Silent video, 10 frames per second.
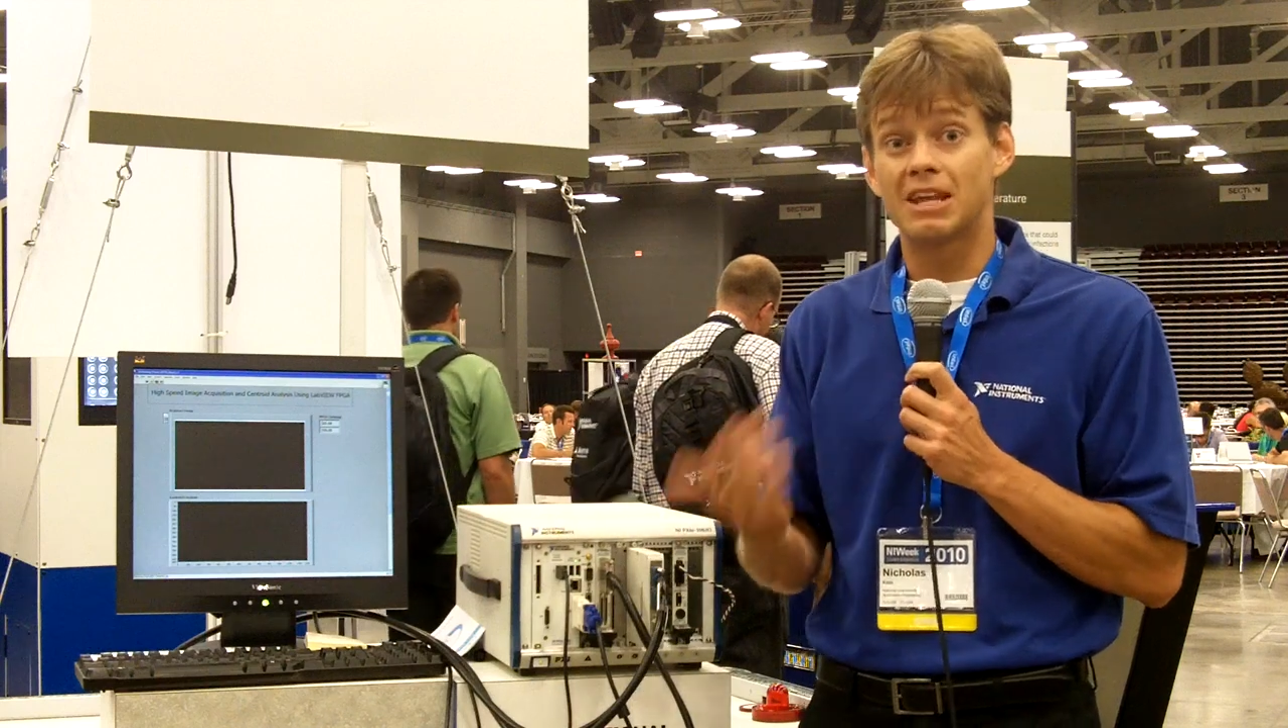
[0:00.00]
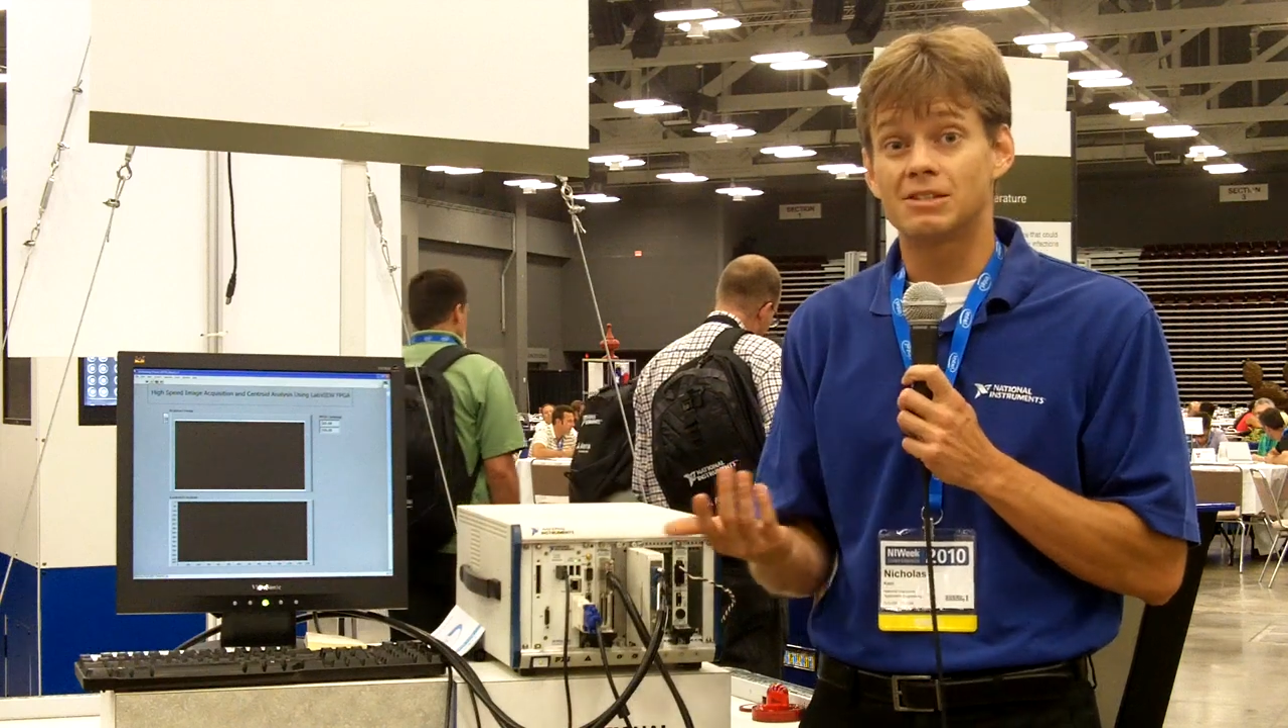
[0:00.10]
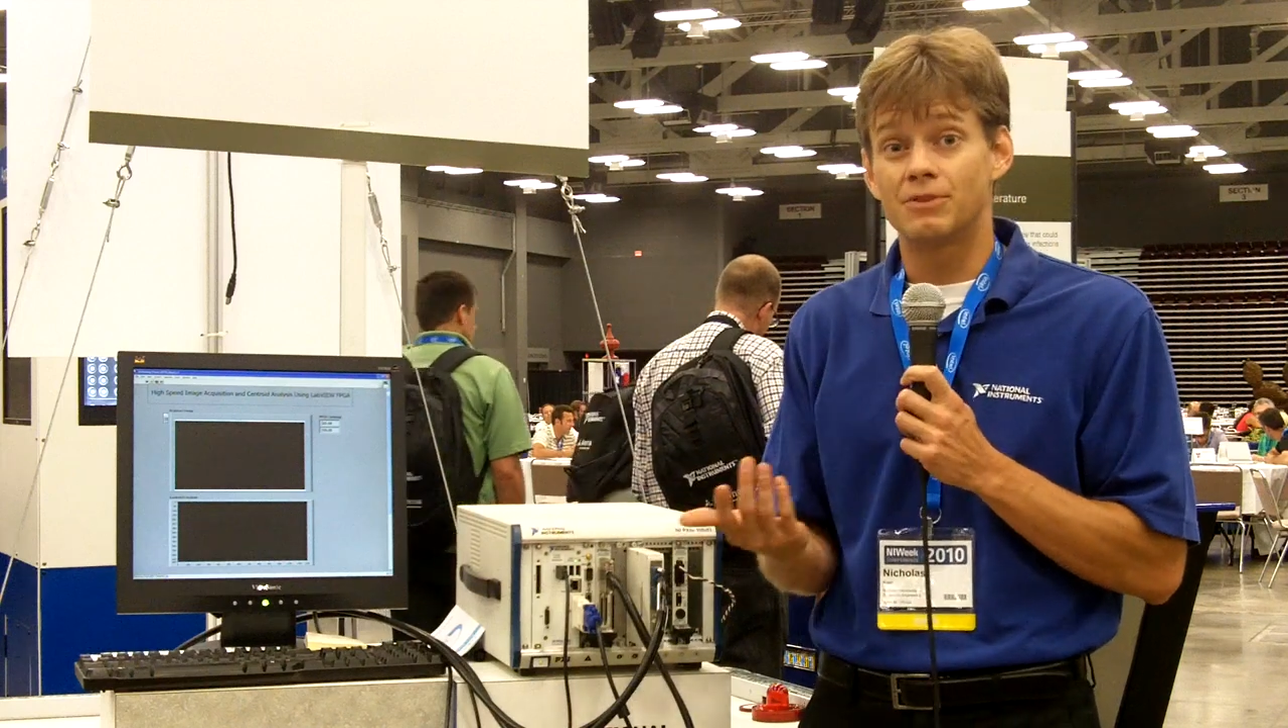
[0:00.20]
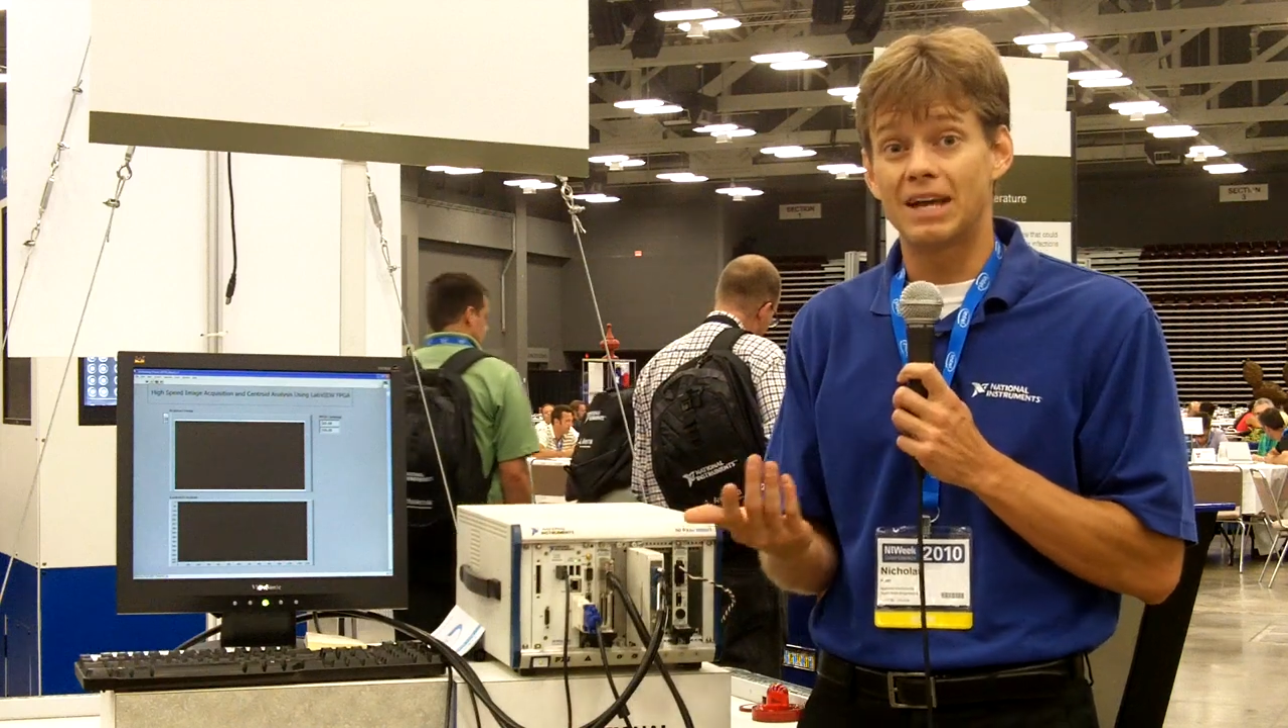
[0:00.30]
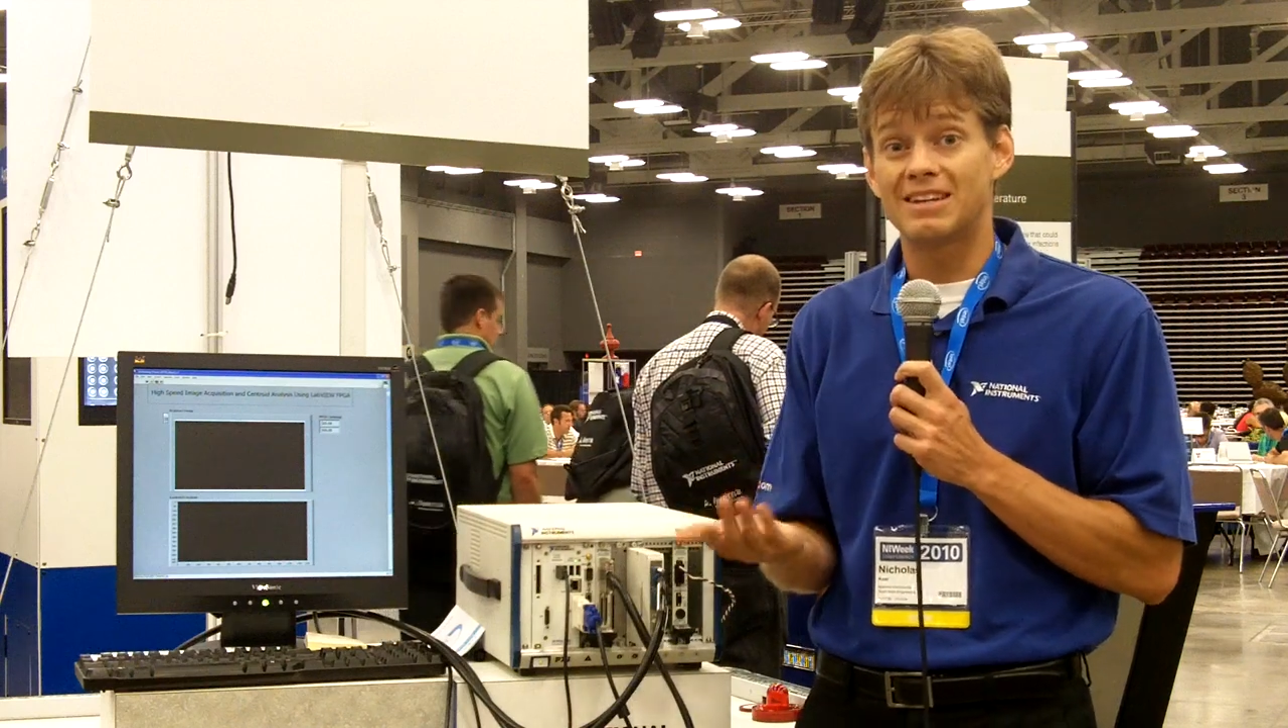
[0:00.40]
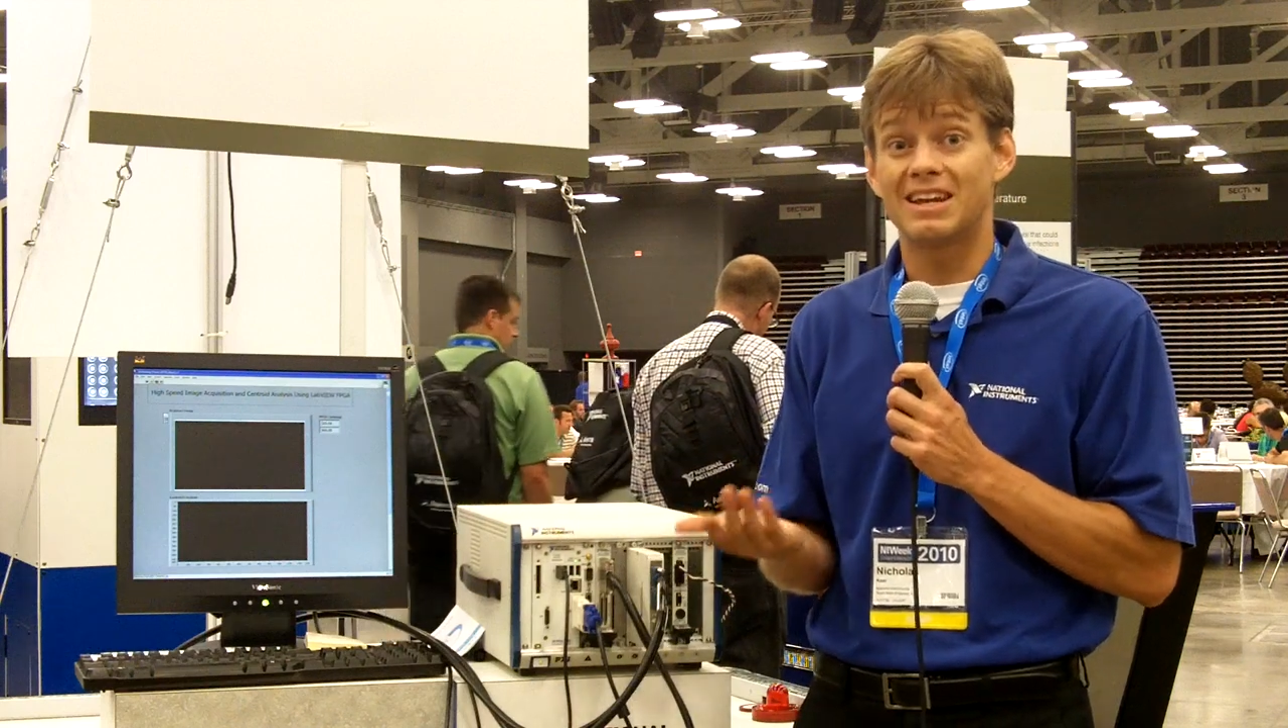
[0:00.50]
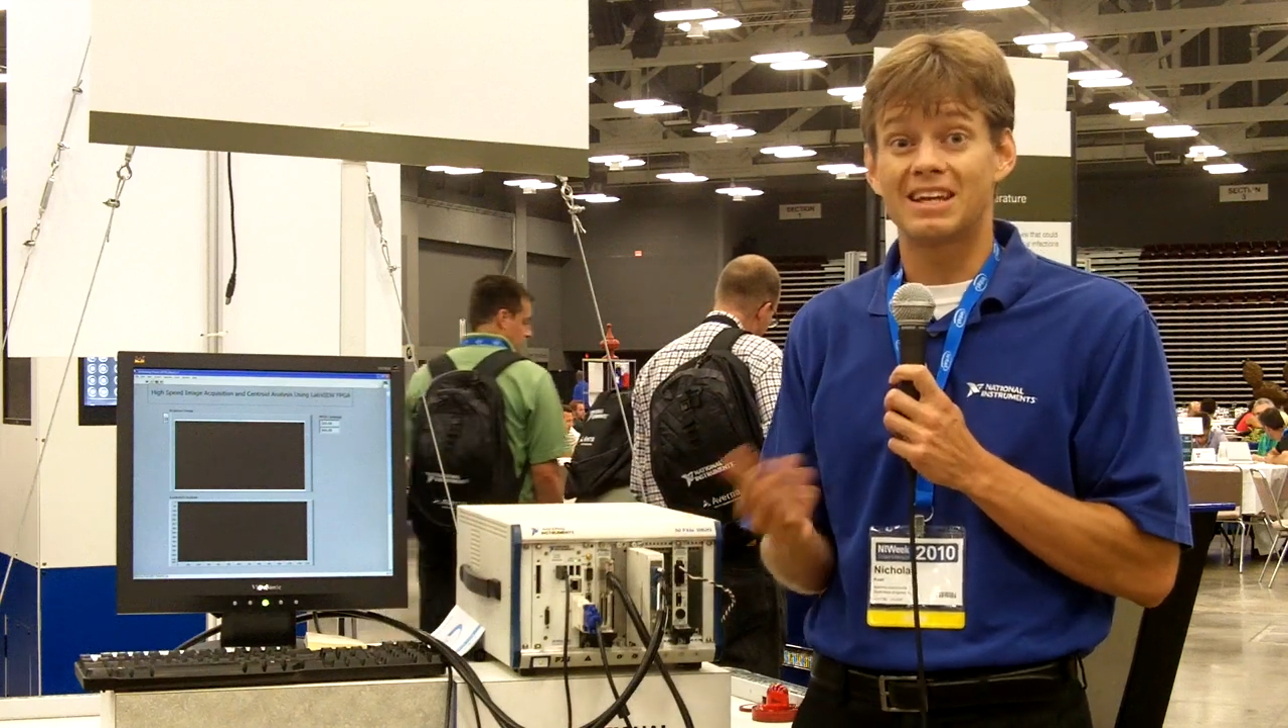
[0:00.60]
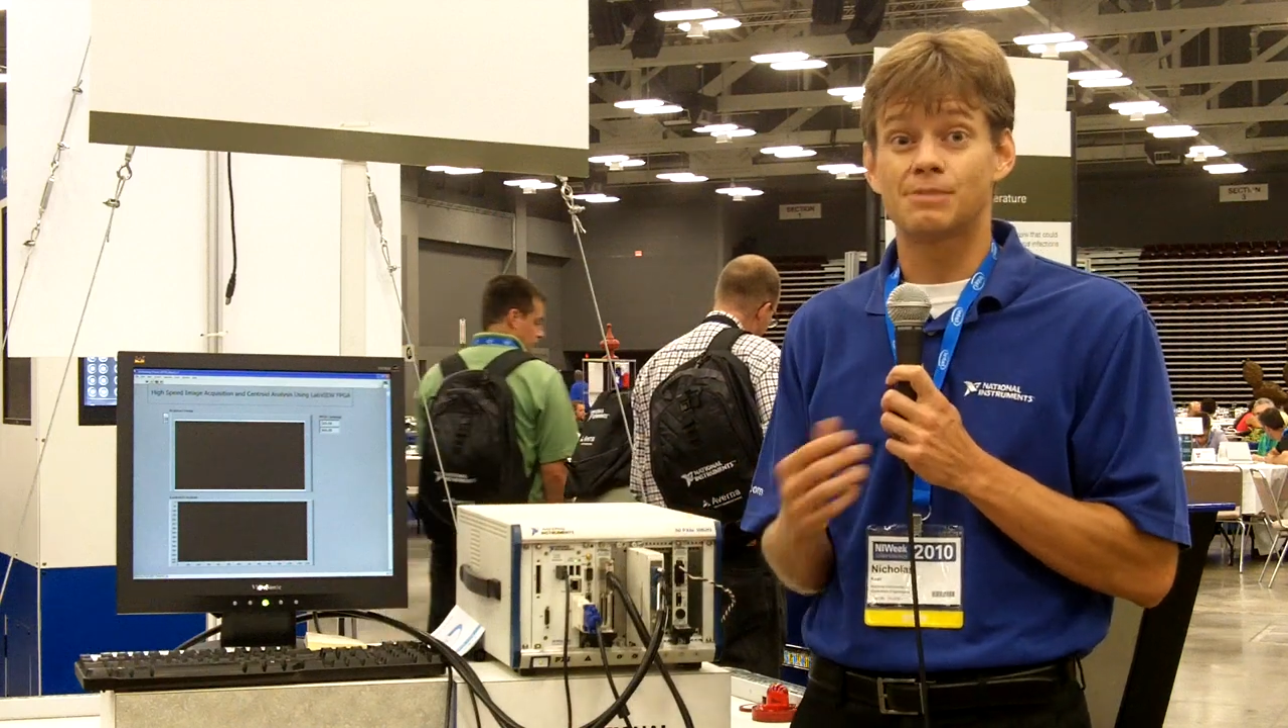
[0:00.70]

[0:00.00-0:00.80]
gets that data